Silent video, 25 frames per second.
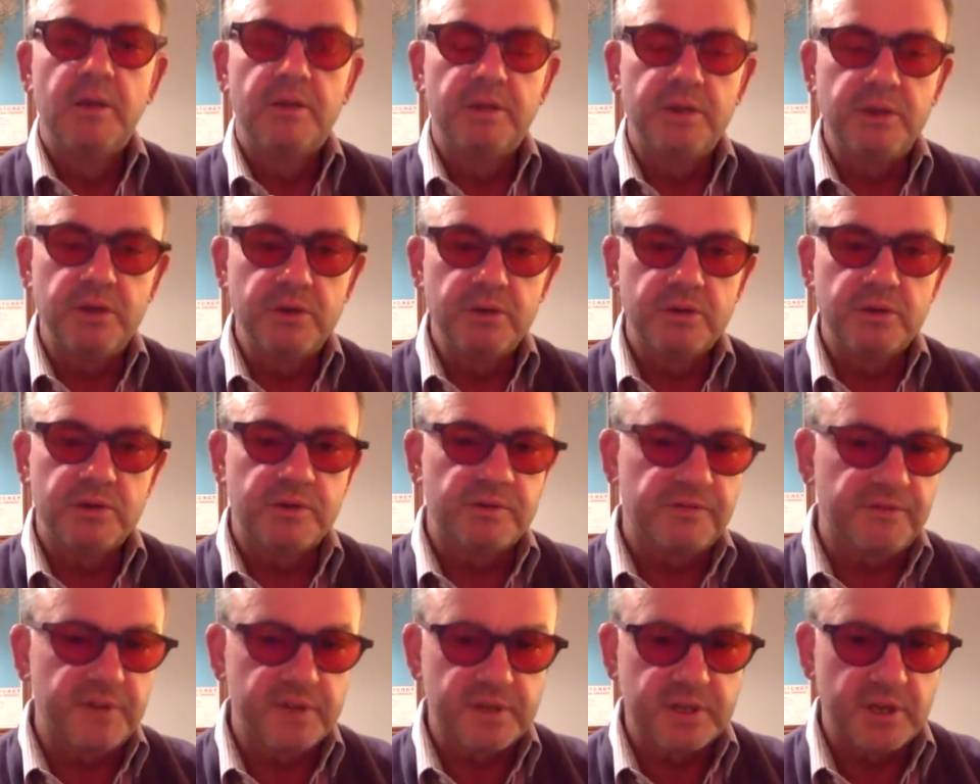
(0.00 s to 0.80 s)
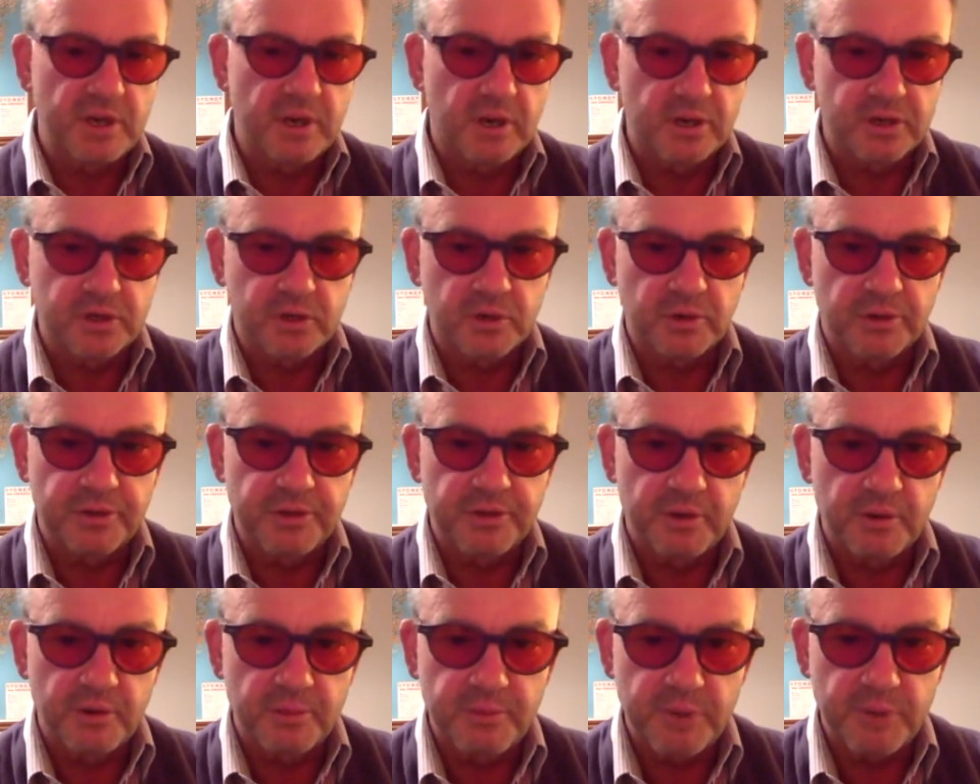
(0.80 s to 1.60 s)
The use of physiological
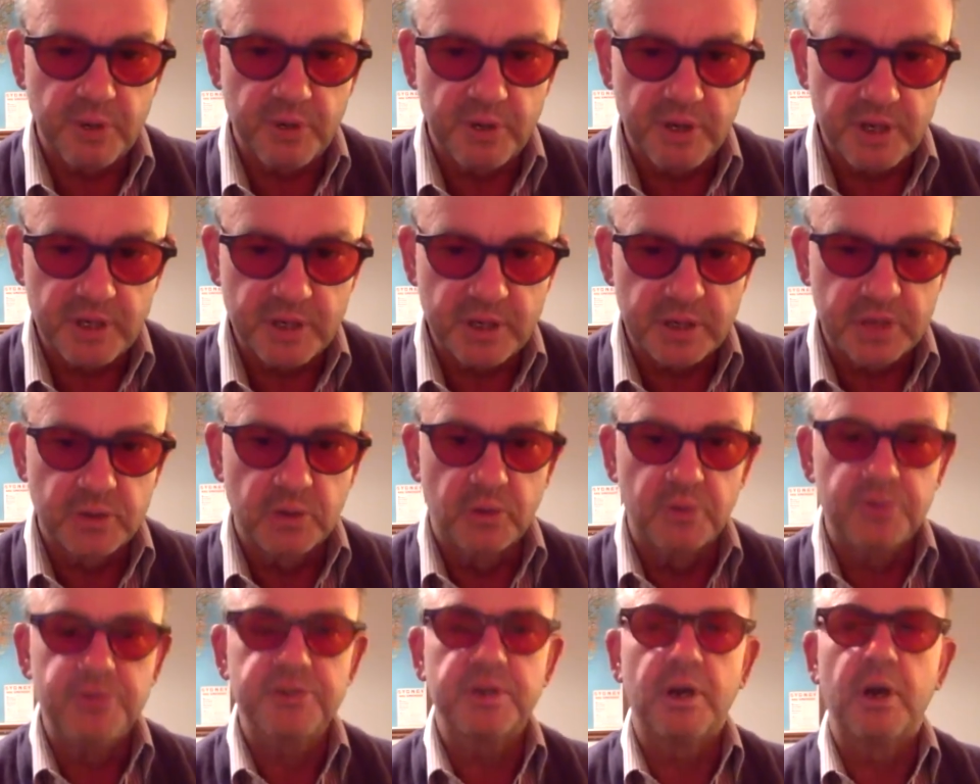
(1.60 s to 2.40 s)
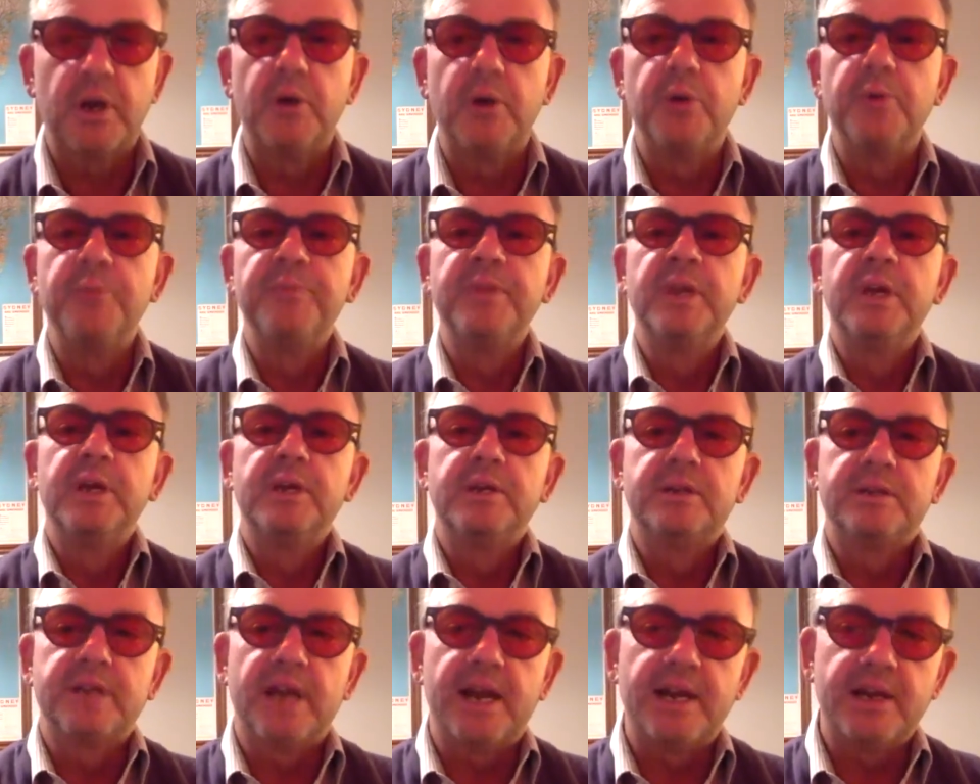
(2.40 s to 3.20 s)
therapeutics is also
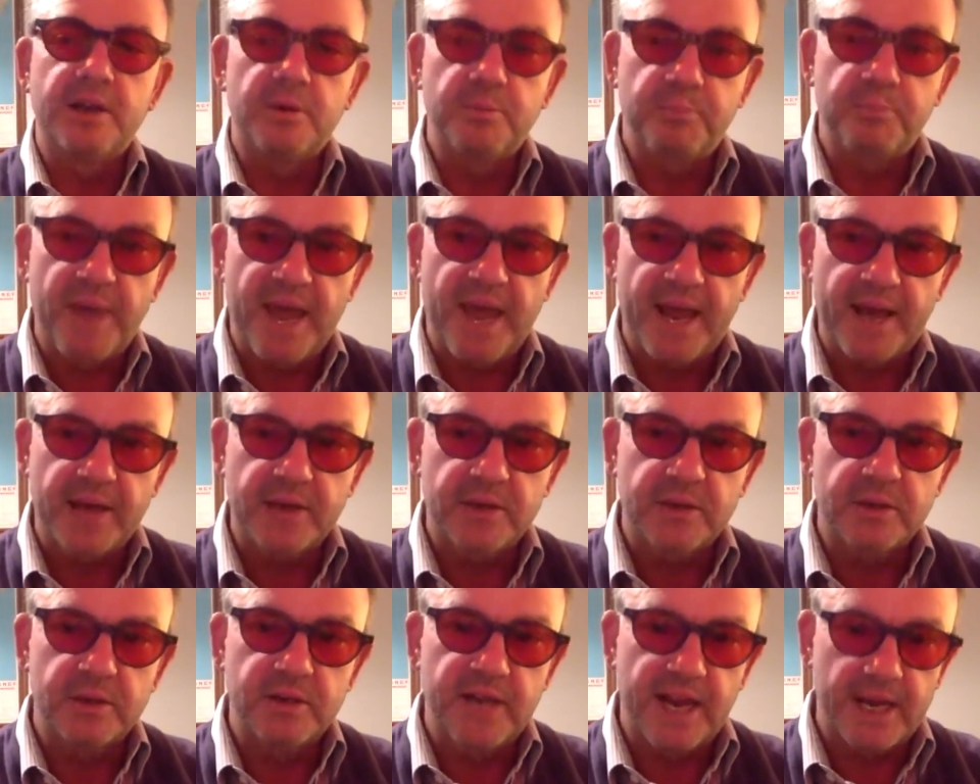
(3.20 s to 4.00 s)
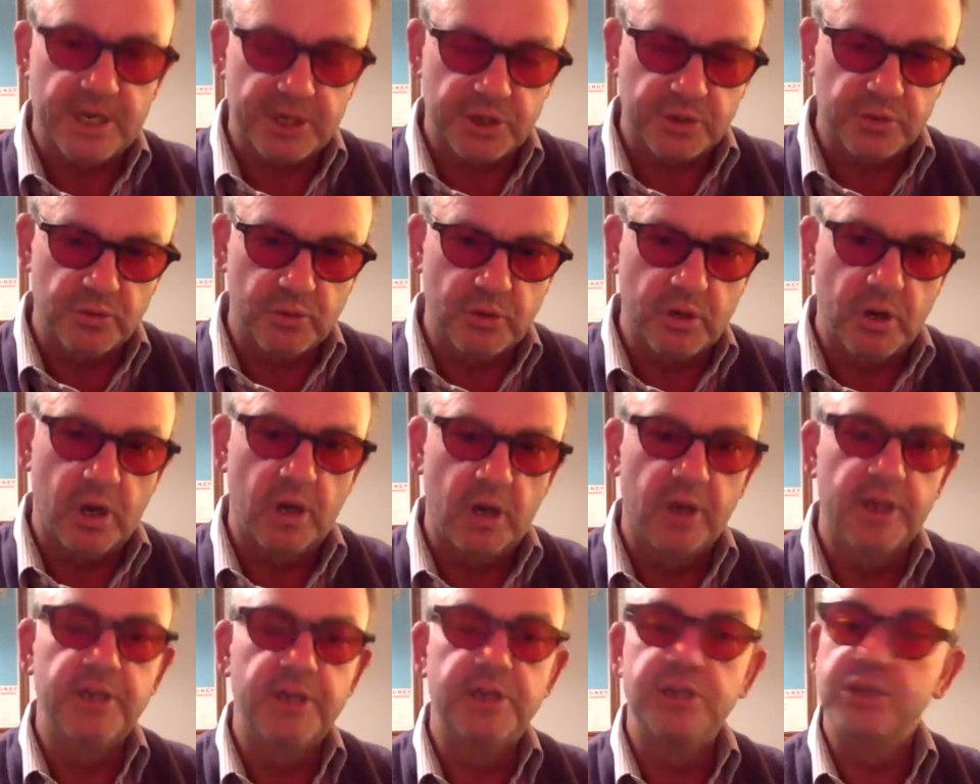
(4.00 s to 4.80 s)
dated back to National
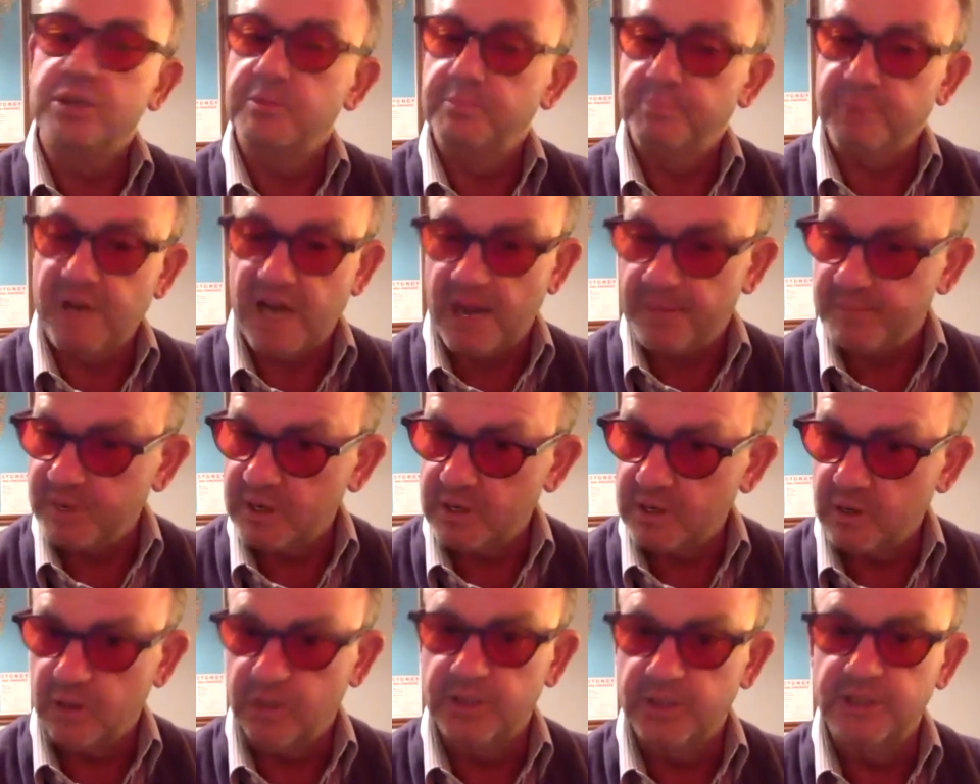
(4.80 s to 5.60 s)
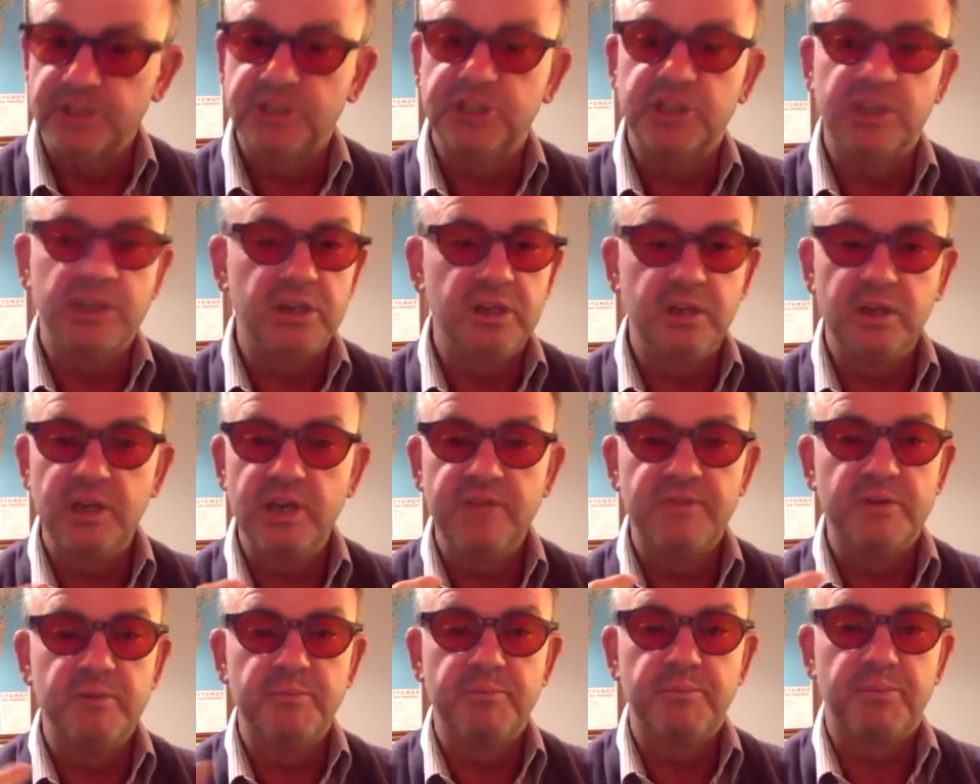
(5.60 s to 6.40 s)
College, Palmer College,
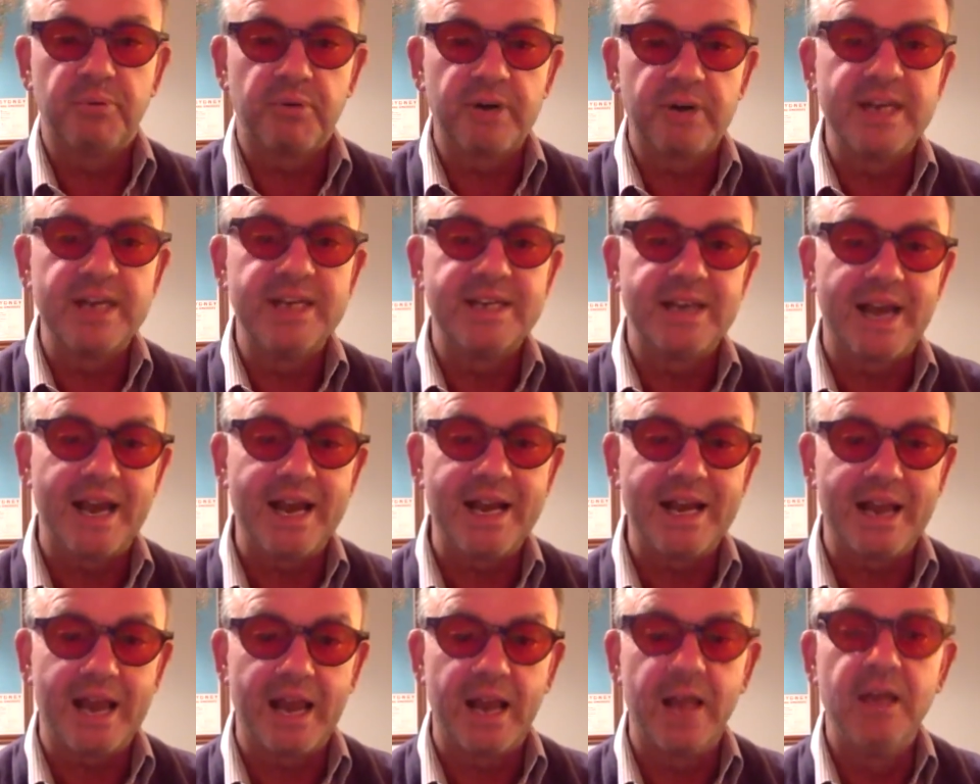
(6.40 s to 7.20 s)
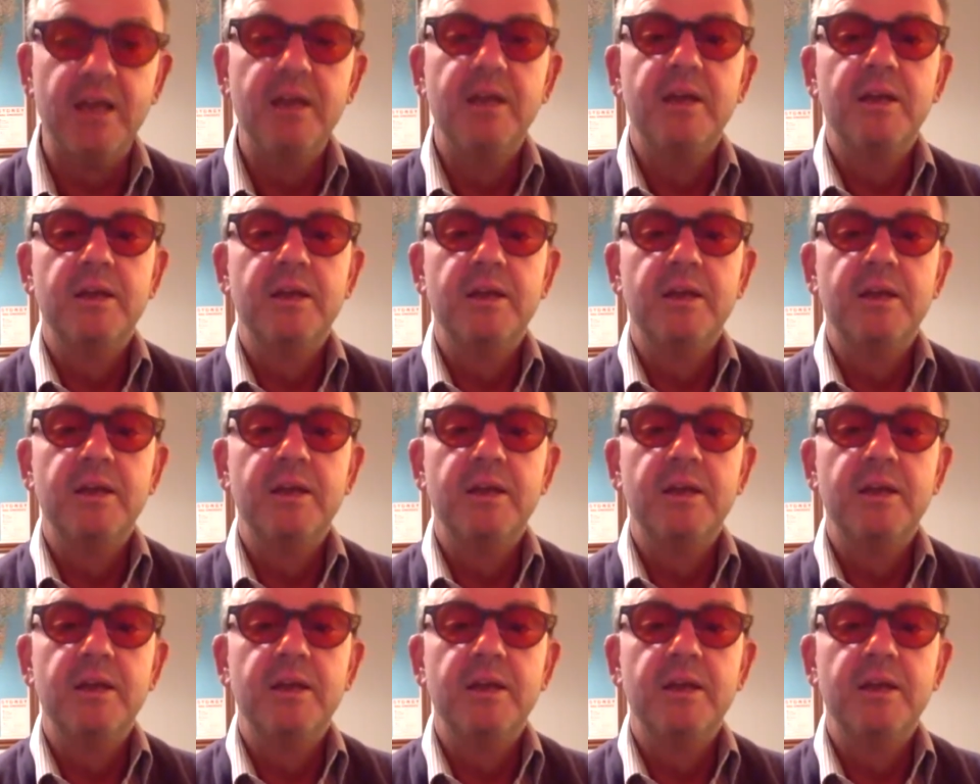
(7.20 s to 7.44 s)
even predating